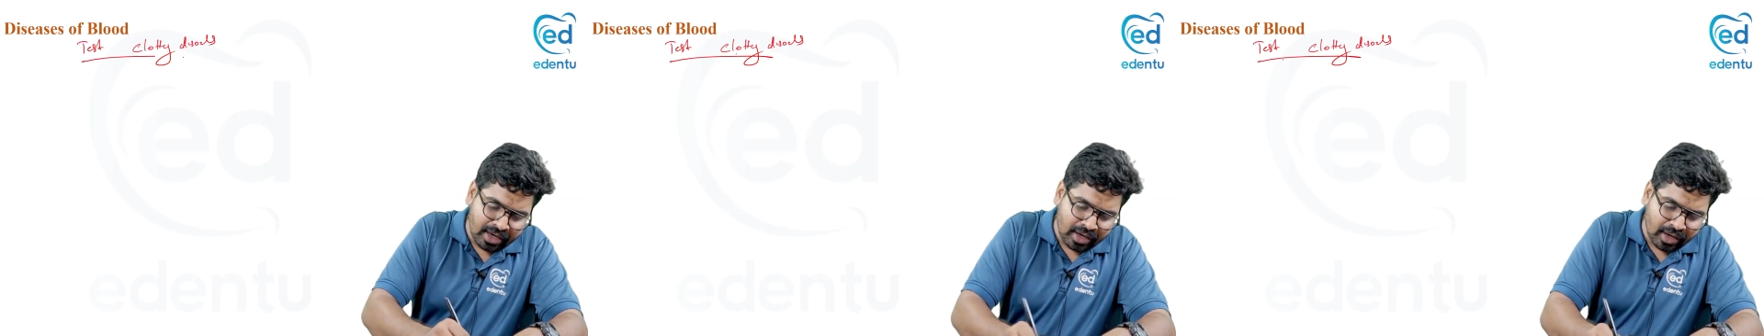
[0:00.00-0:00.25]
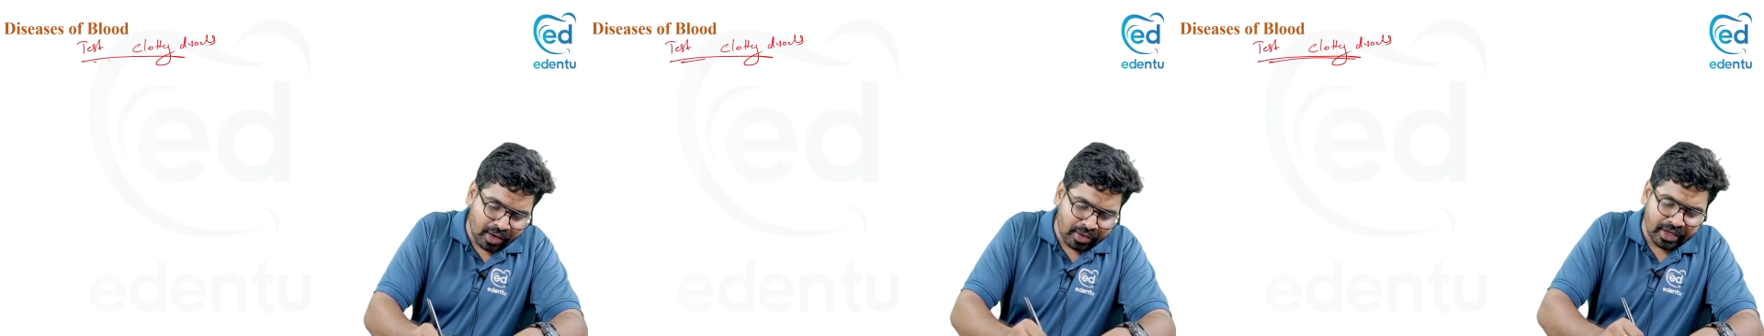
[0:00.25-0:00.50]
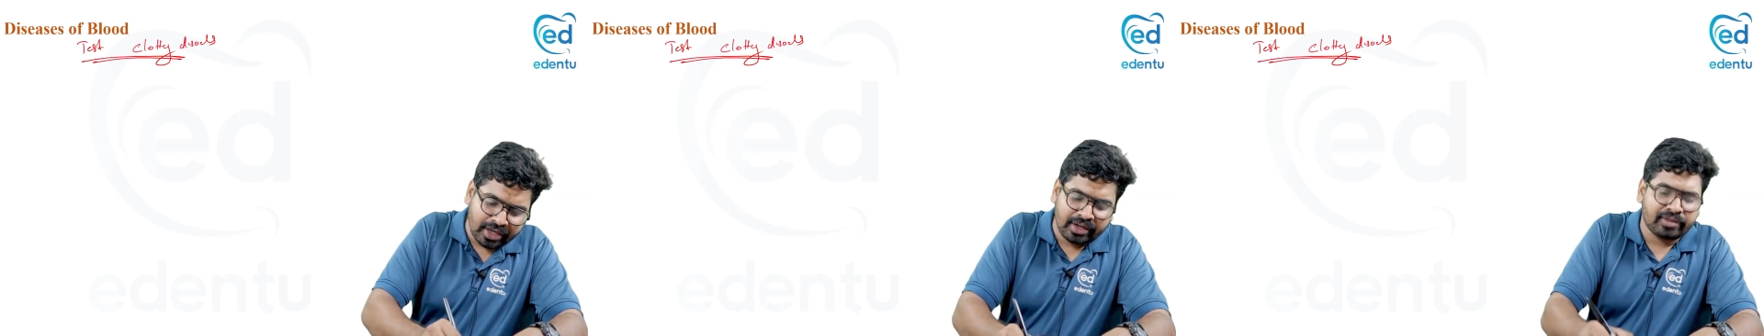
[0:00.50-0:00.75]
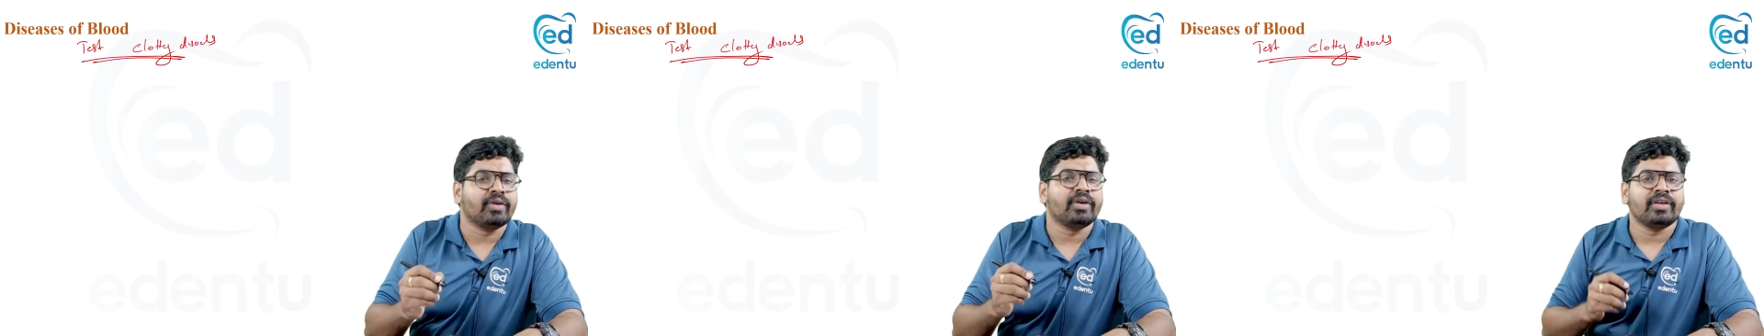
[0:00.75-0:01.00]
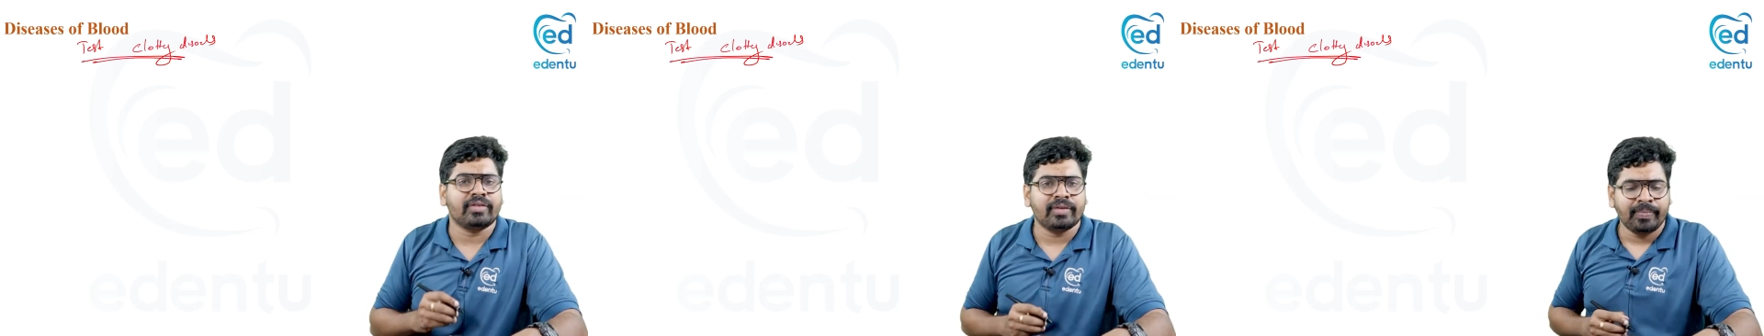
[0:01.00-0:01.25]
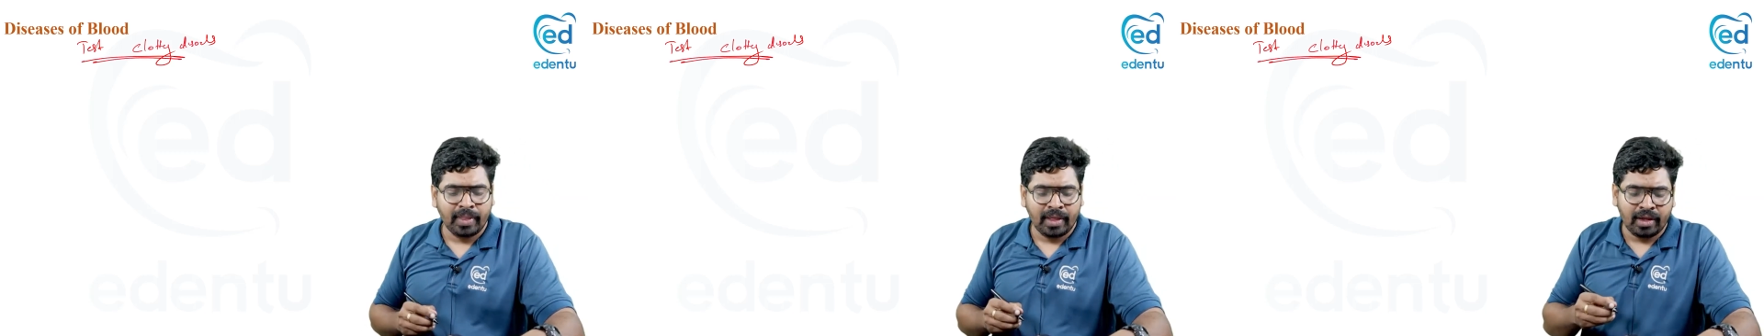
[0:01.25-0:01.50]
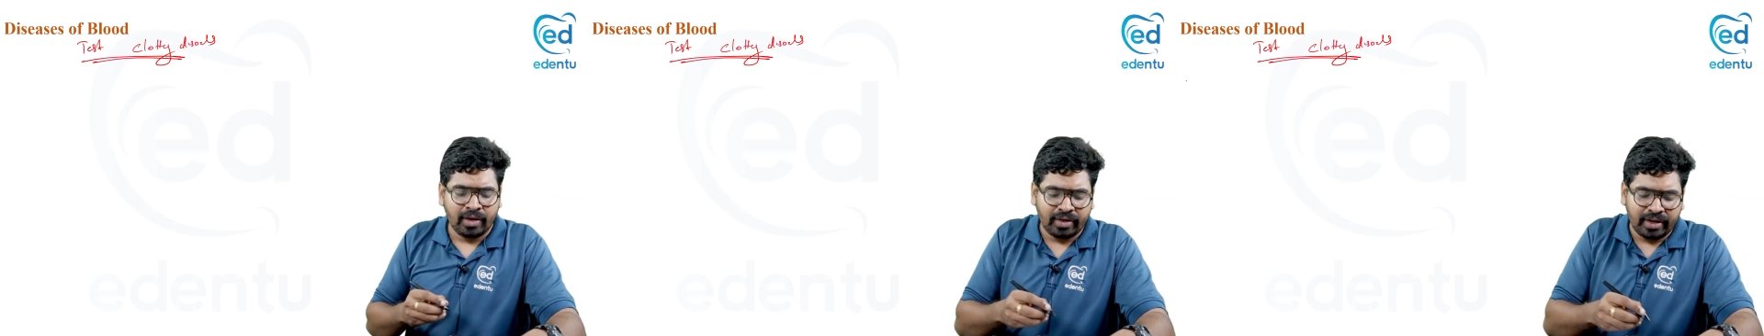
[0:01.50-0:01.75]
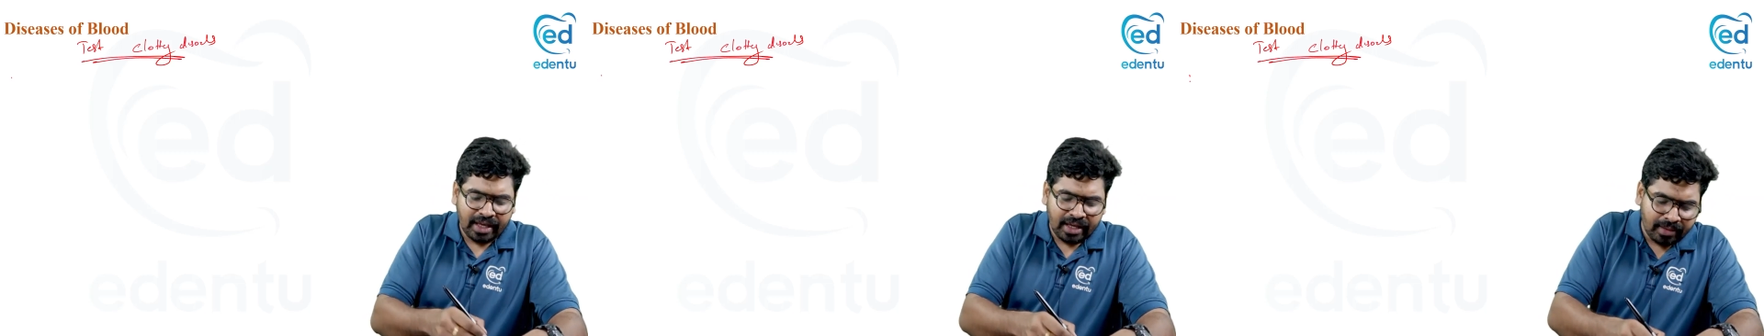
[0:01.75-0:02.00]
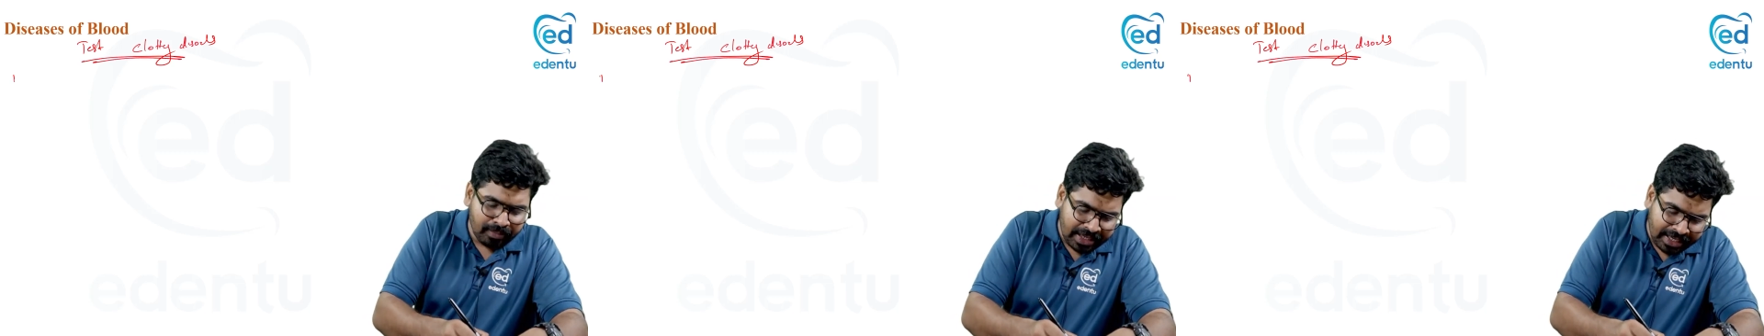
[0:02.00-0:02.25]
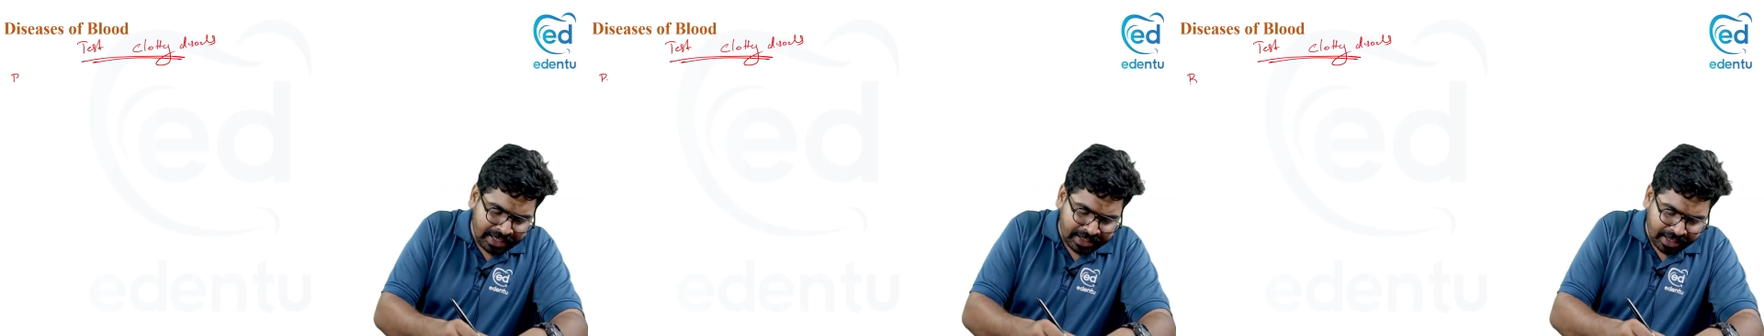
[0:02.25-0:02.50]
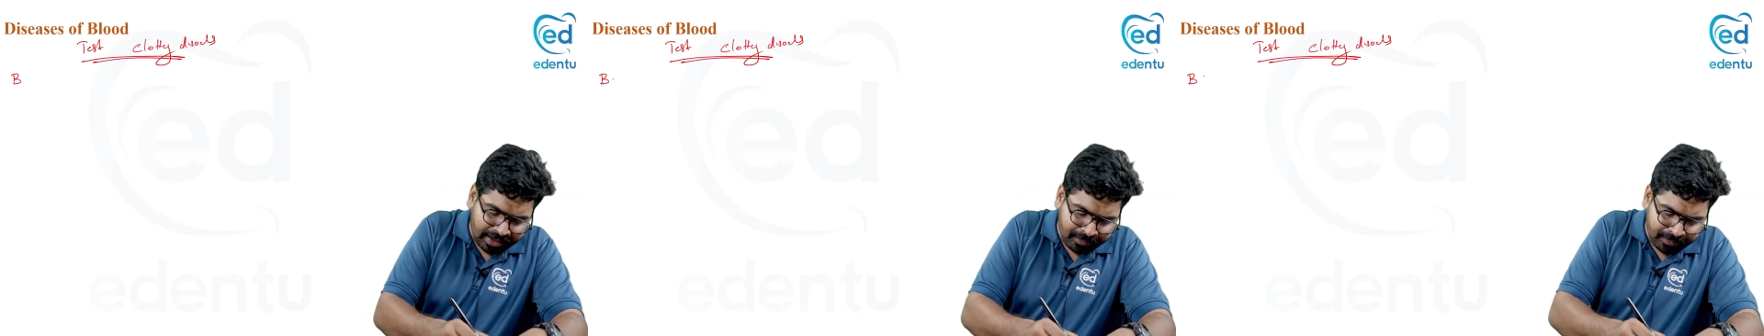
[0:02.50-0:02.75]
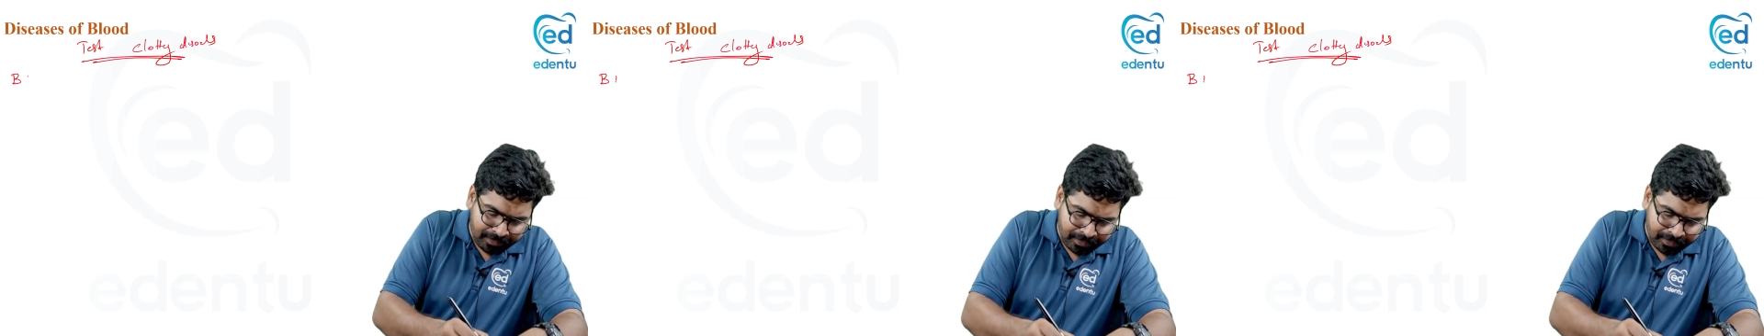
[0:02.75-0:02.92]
clotting disorders? You take bleeding time.